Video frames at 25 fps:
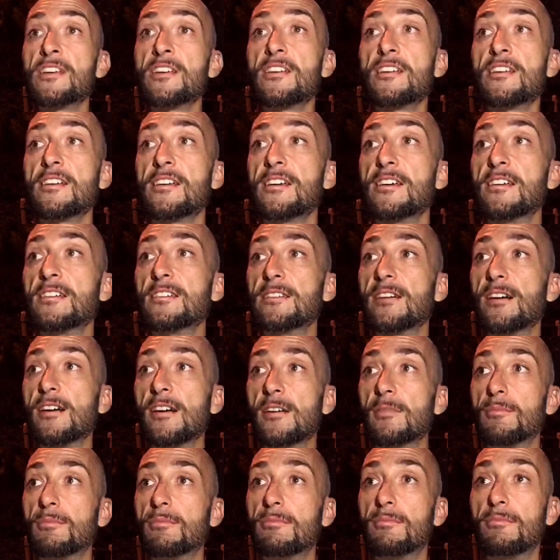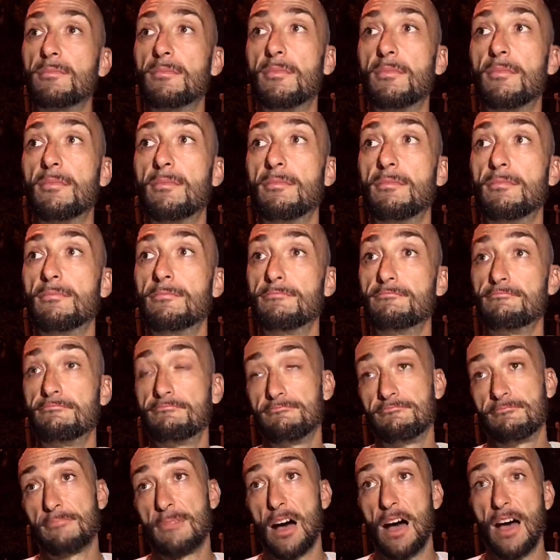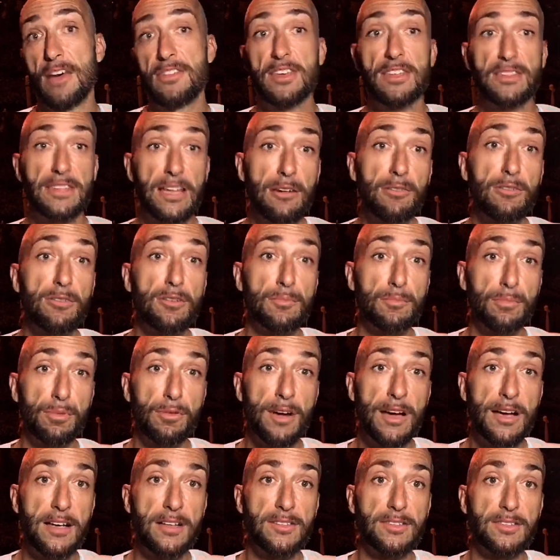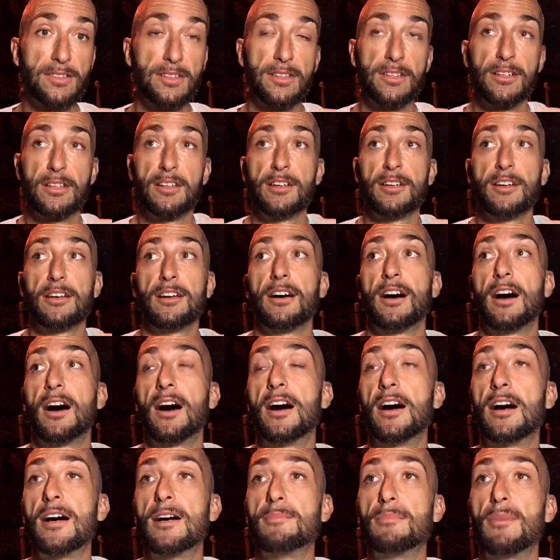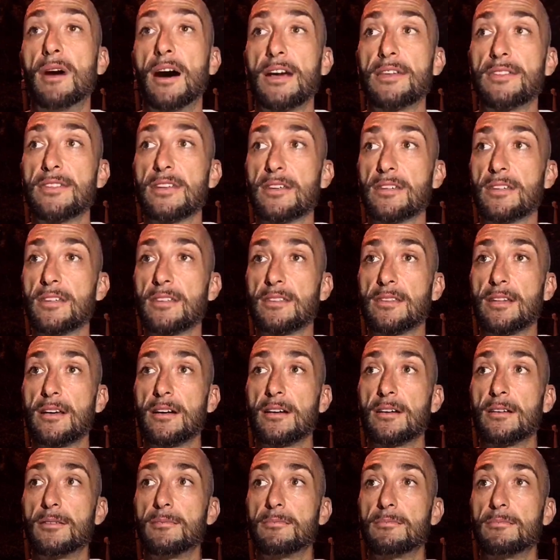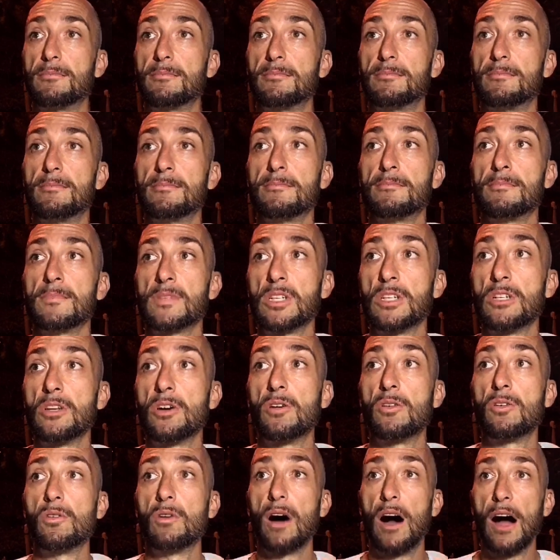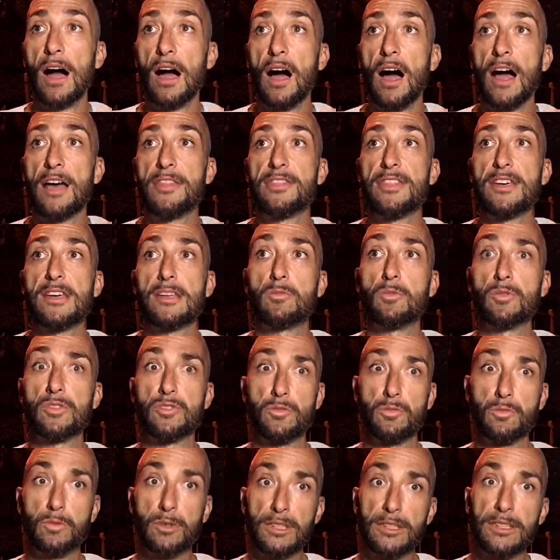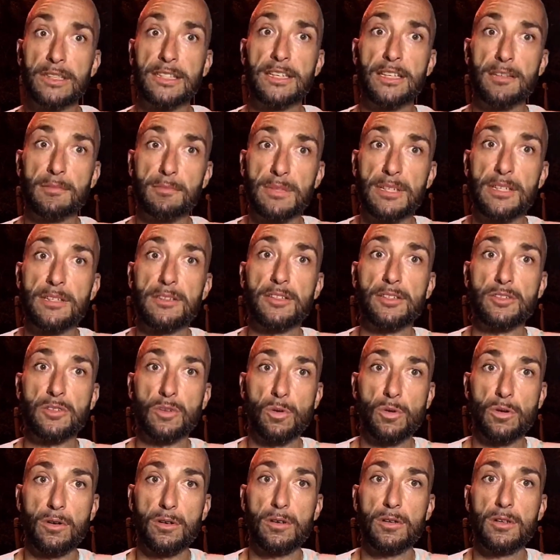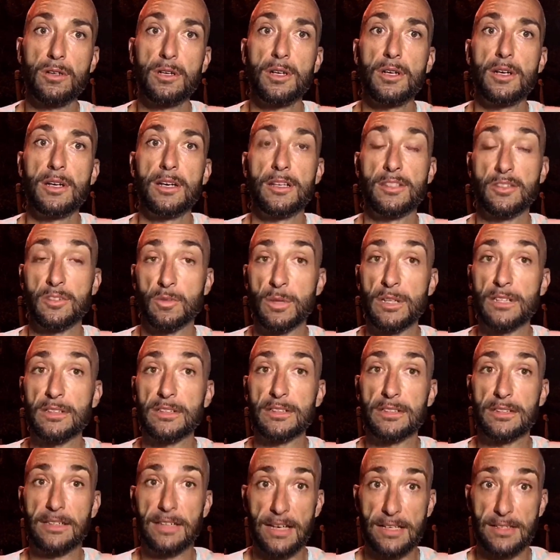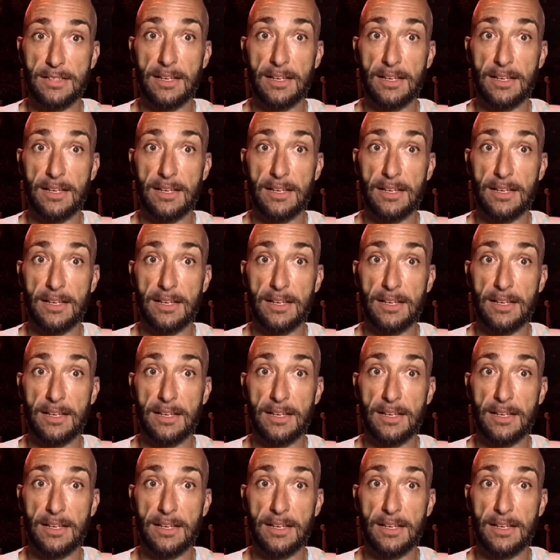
And I think they were impressed. I think that, you know, I think what's really getting me in the door as quickly as